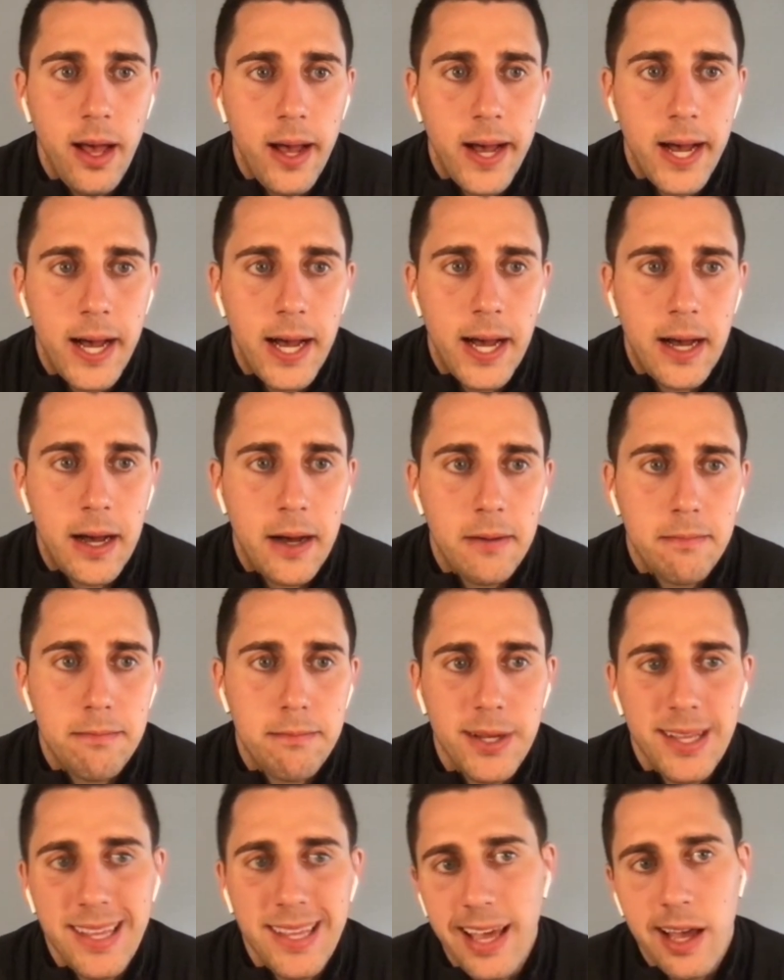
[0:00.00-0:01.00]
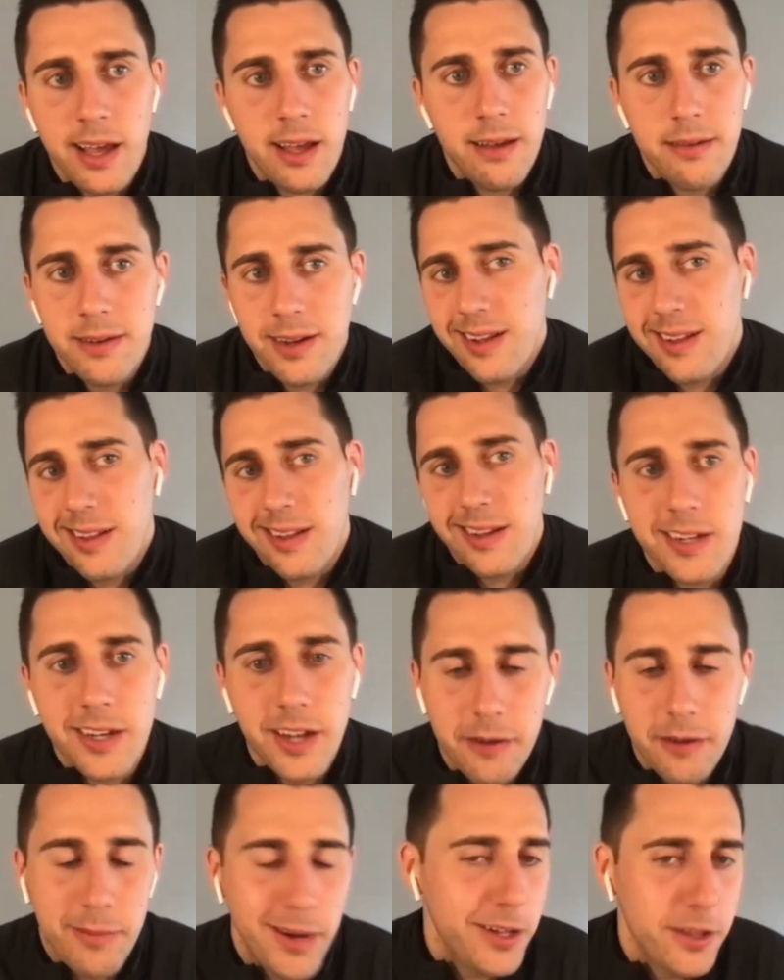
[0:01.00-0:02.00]
Uh, but yeah, look,
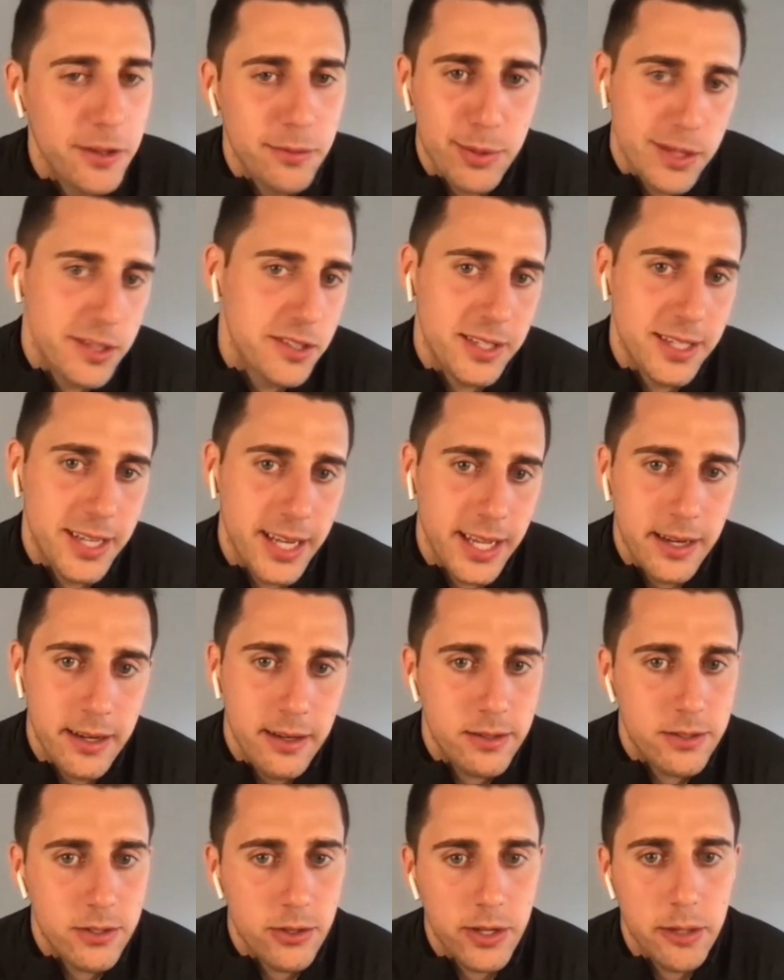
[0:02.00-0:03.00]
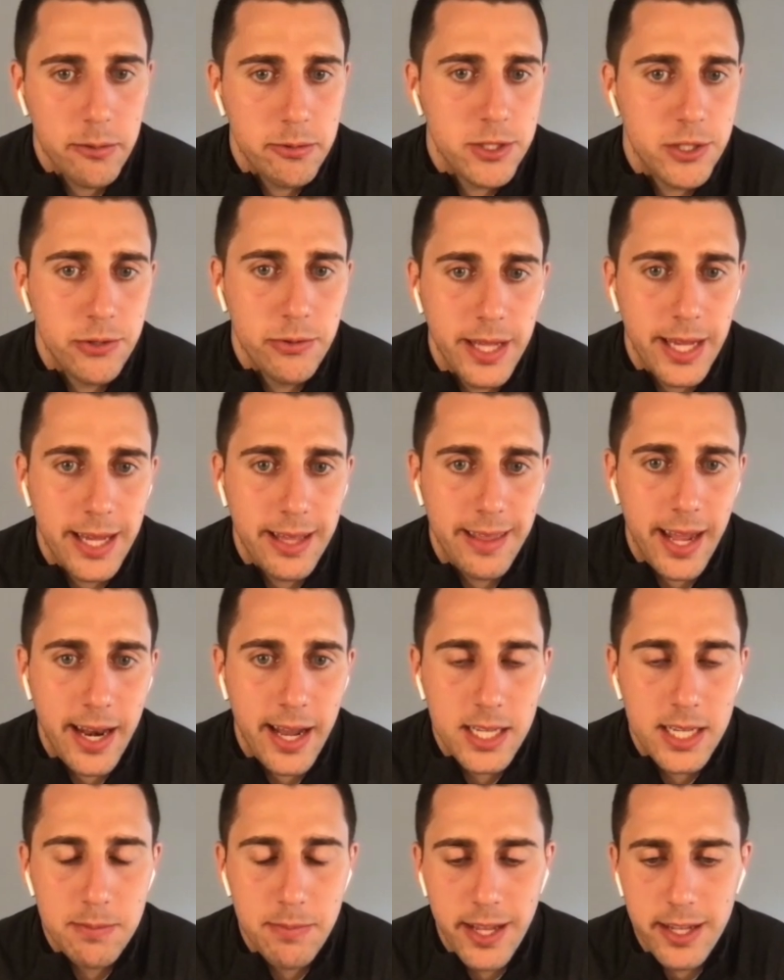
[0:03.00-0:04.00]
none of my other brothers did, so he was unique in that
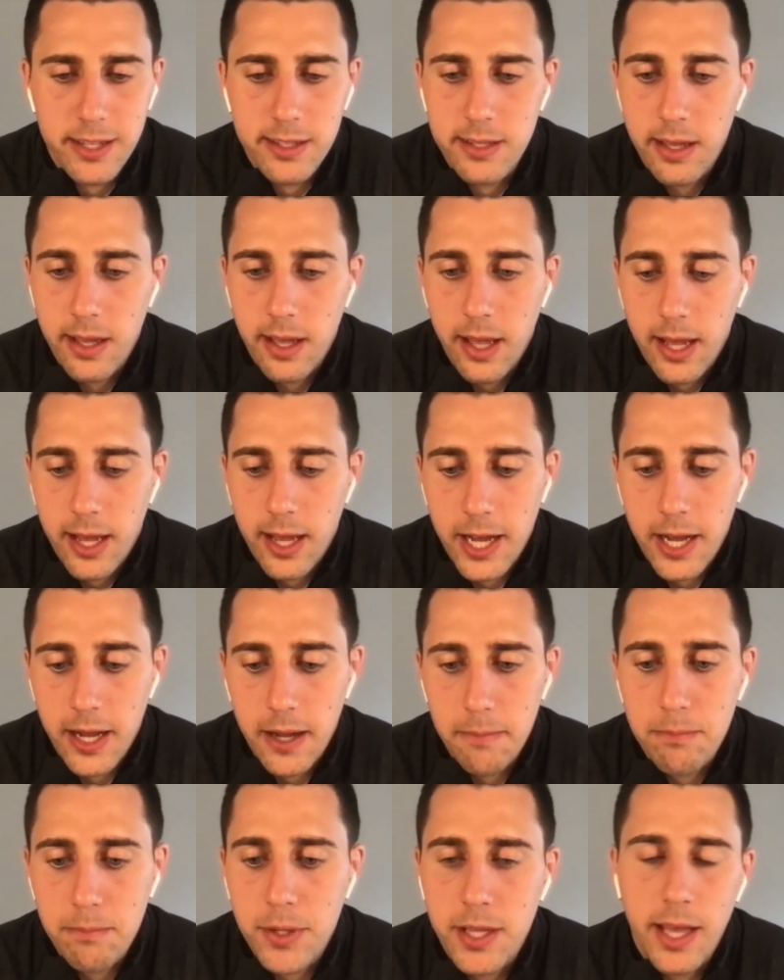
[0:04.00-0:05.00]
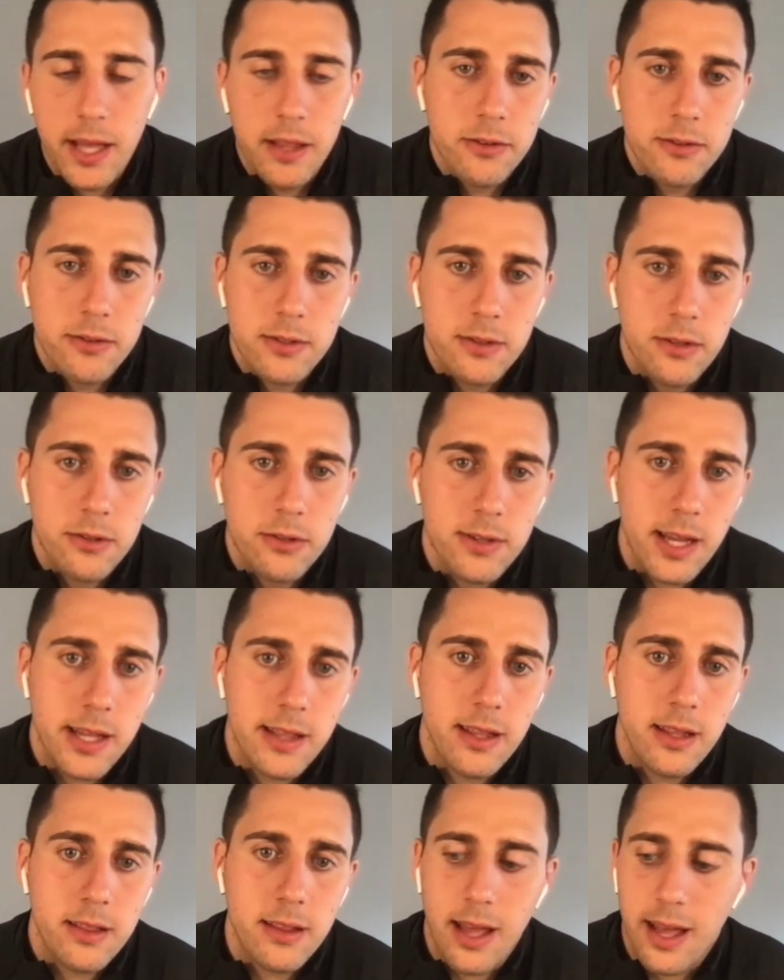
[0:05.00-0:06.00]
aspect. Um, but yeah, those those I
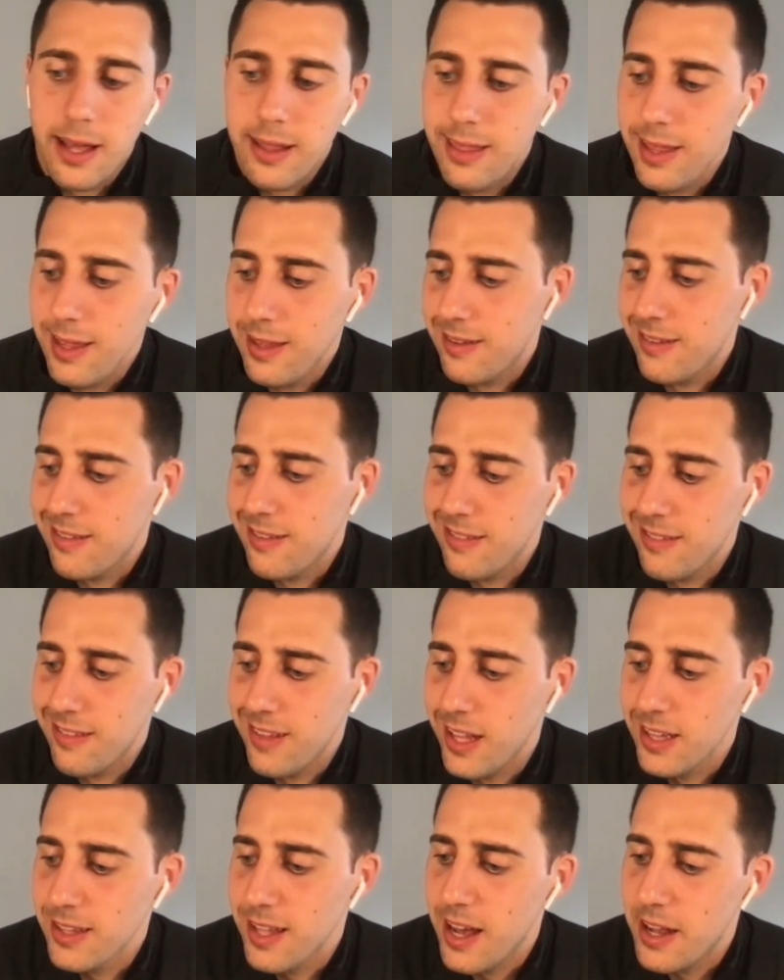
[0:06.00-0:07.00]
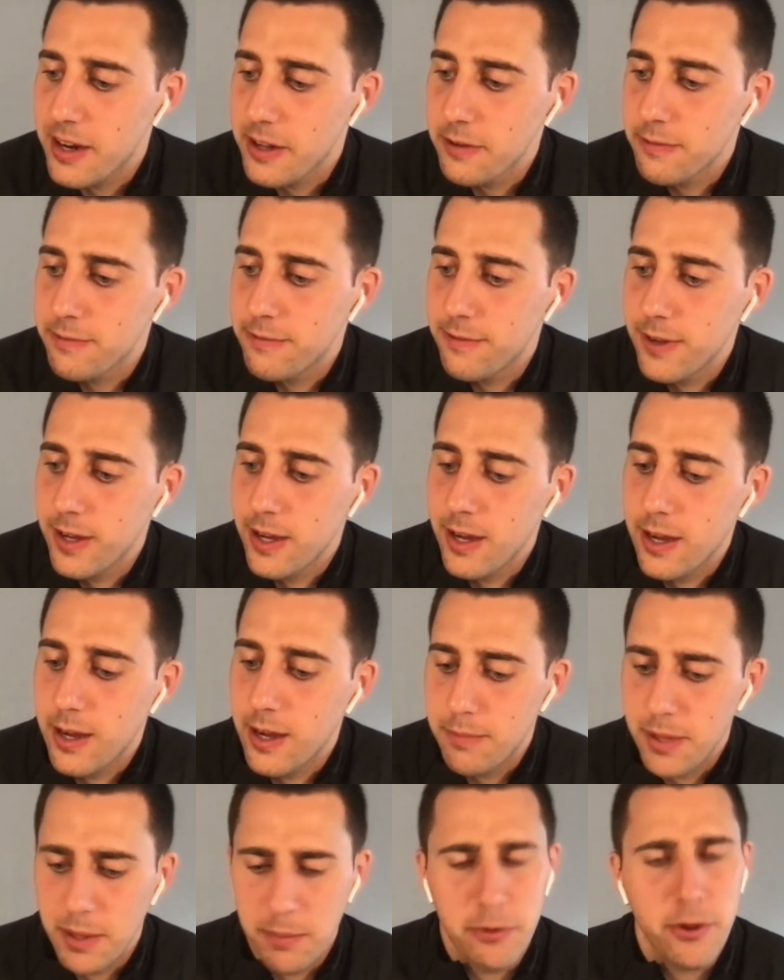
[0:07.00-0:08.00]
think I think a lot of
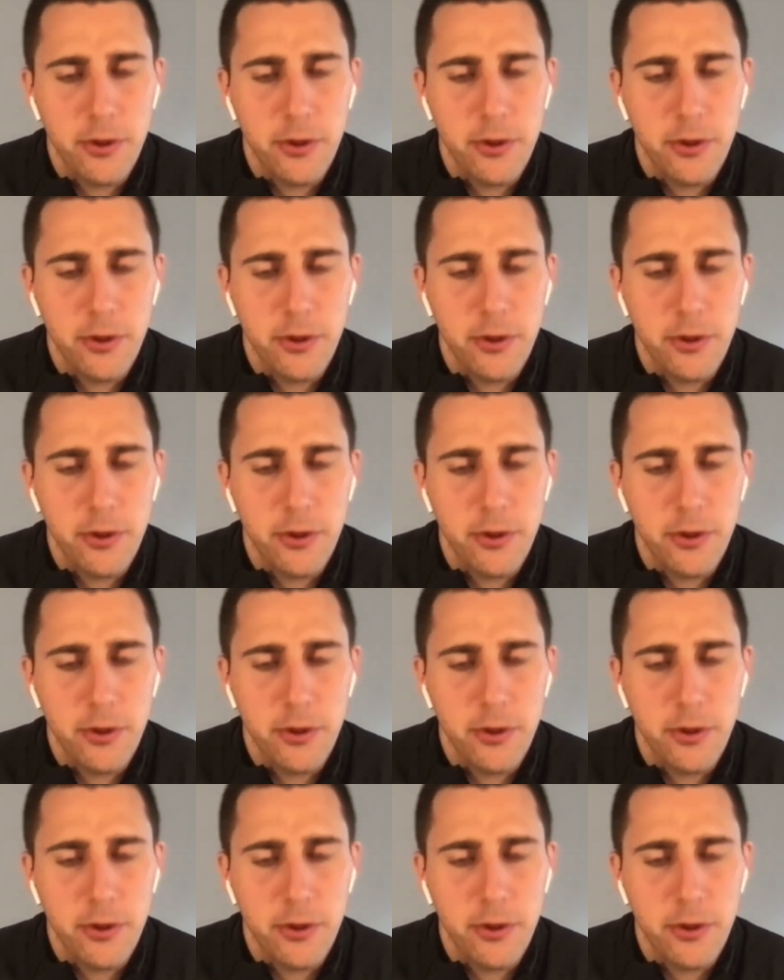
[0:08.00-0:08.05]
uh, people